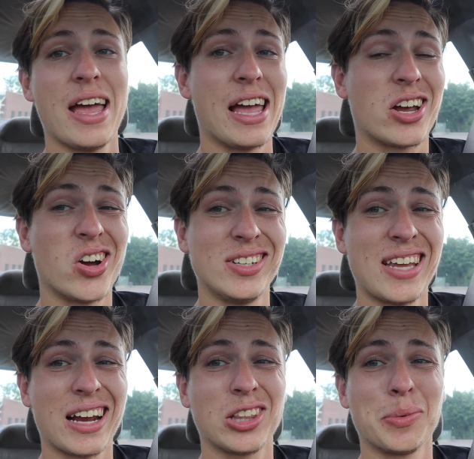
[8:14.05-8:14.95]
it could
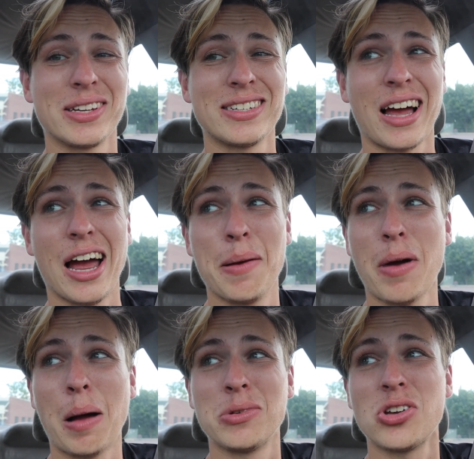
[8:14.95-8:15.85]
take a little bit of time.
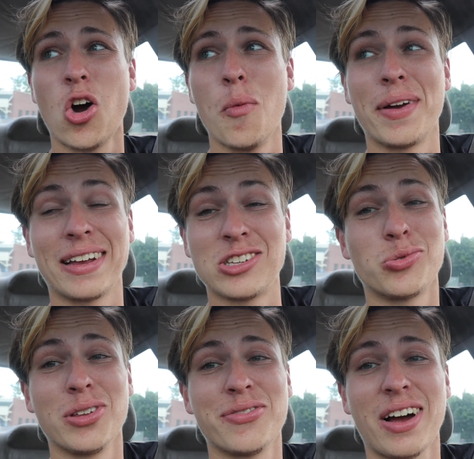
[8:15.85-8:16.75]
I'm just hoping it's
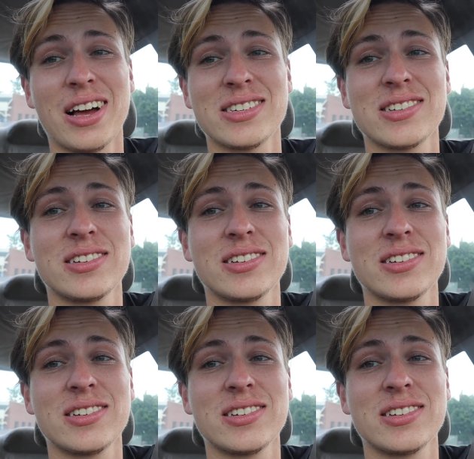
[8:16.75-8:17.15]
really fast.